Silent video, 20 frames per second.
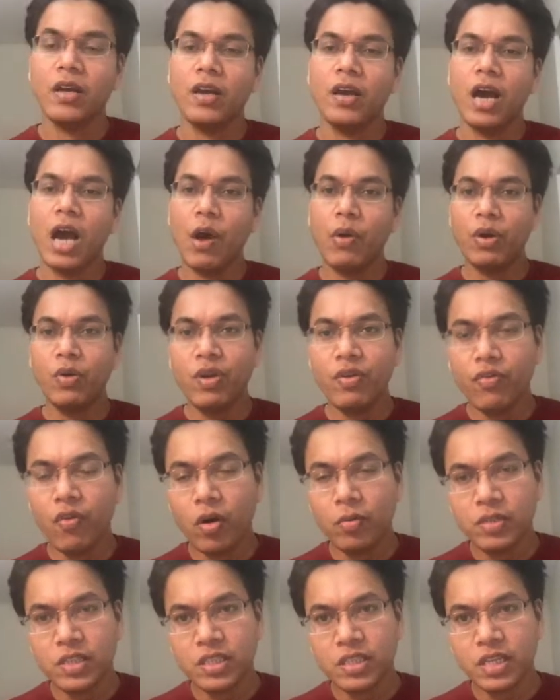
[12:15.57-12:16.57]
How will we
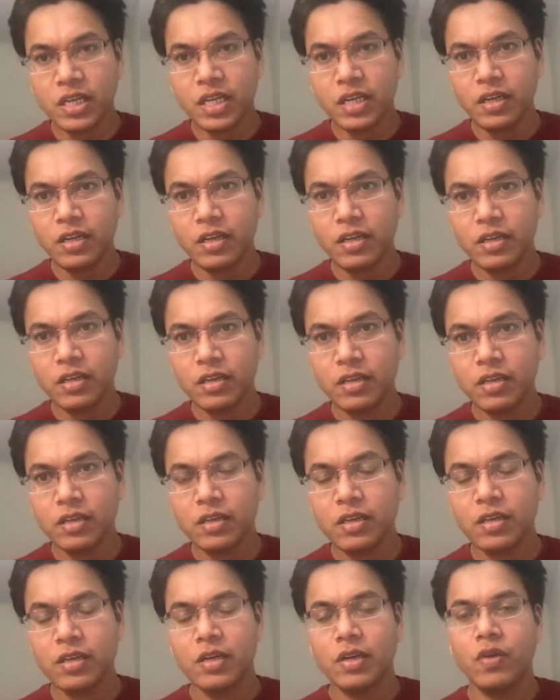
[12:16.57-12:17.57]
form the string?
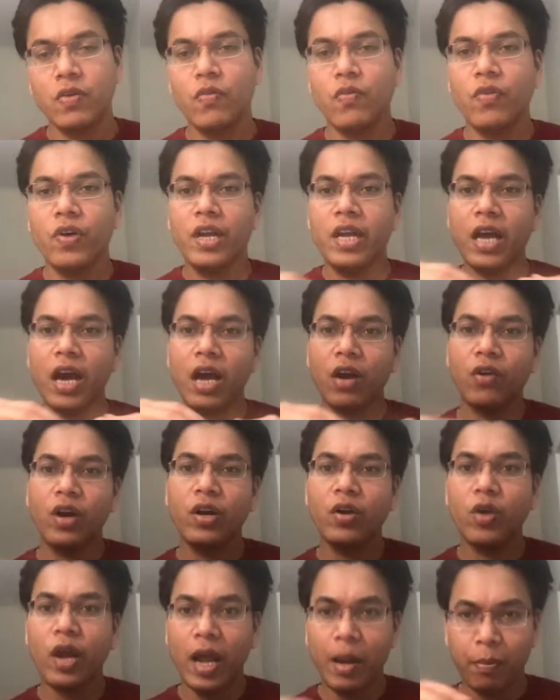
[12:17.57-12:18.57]
We are going
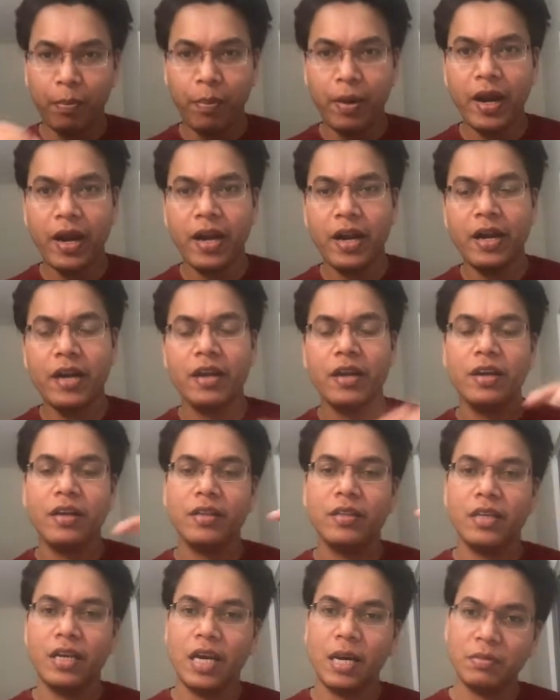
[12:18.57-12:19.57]
to append
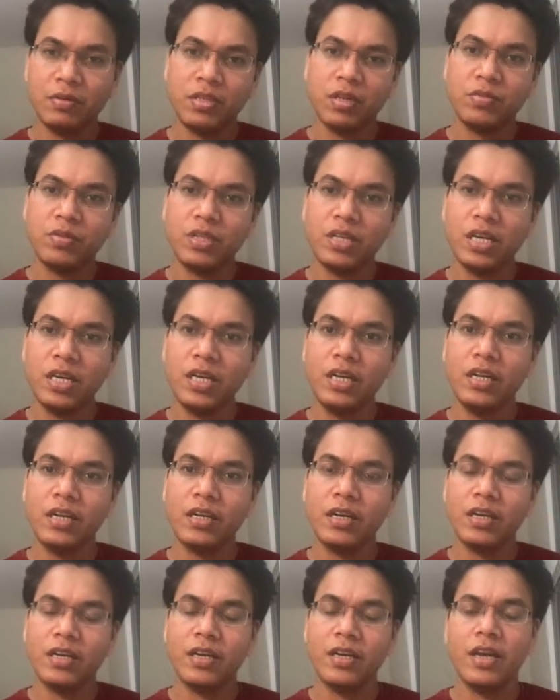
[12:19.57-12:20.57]
the left substring
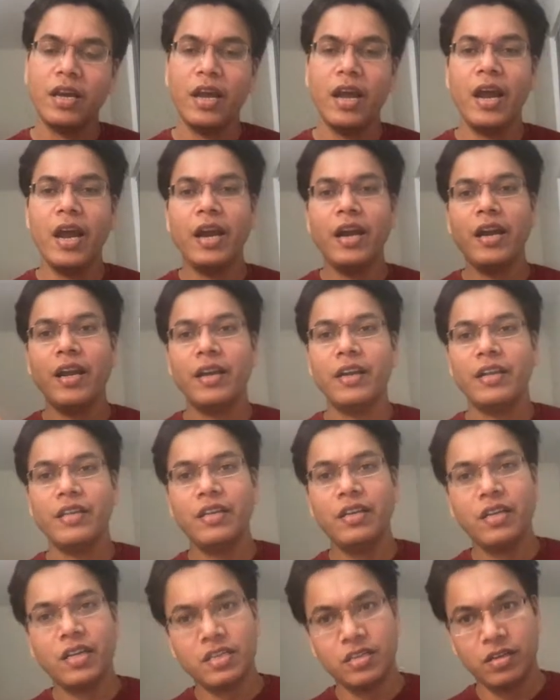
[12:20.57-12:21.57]
and
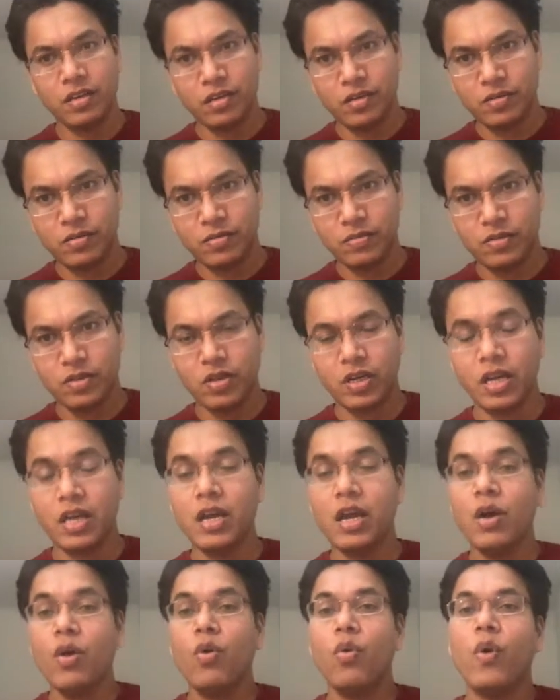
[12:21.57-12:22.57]
the result, okay,
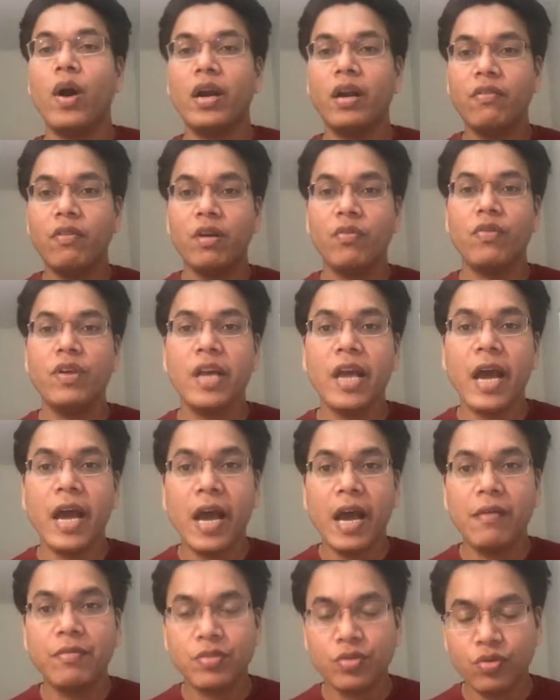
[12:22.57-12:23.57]
whatever we
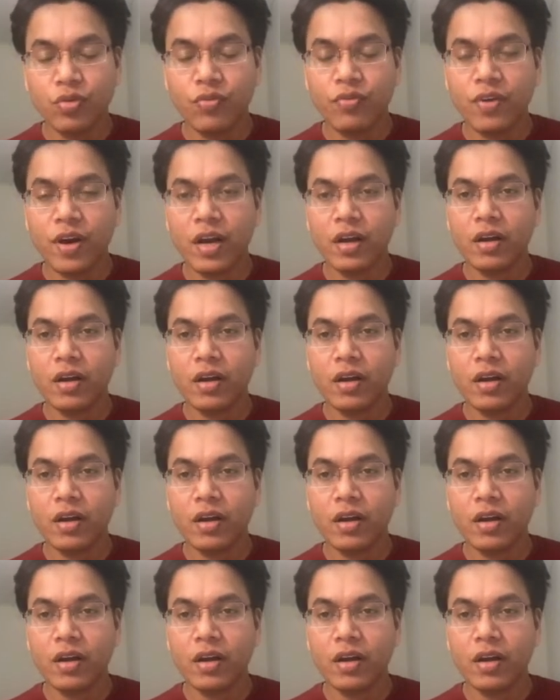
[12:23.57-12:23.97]
have so far.